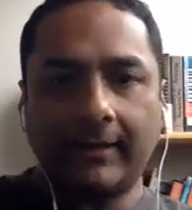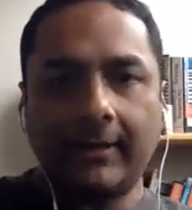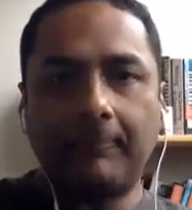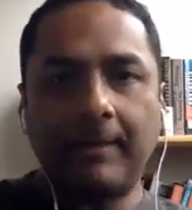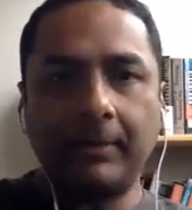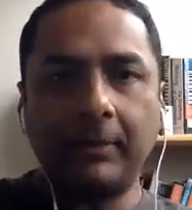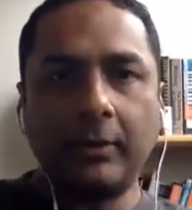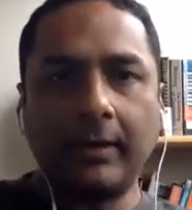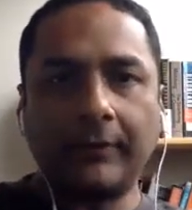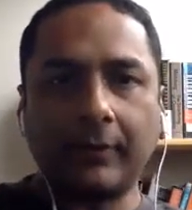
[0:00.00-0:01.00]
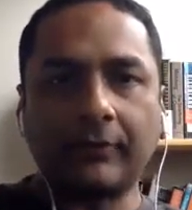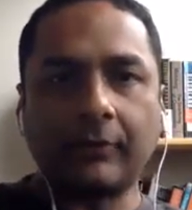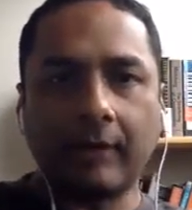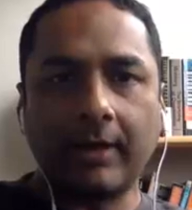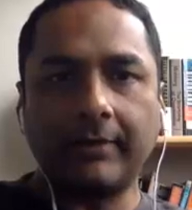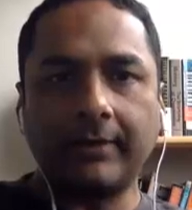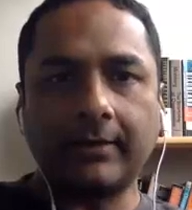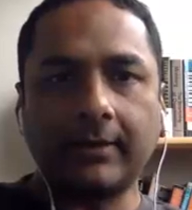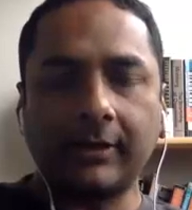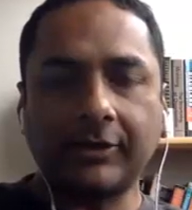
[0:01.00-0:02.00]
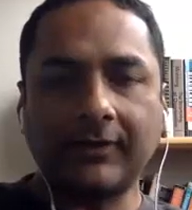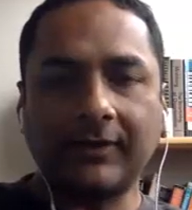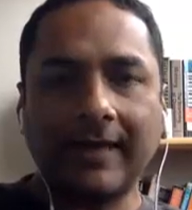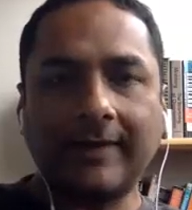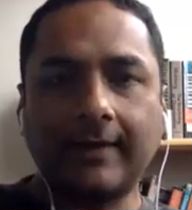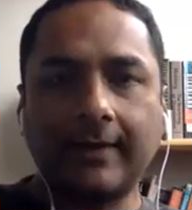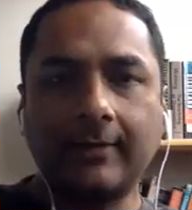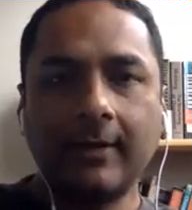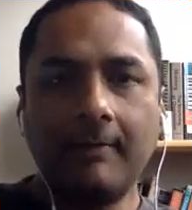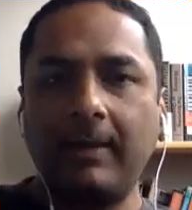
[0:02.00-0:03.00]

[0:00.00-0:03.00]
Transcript: Like, people who can sort of thrive in that culture select in,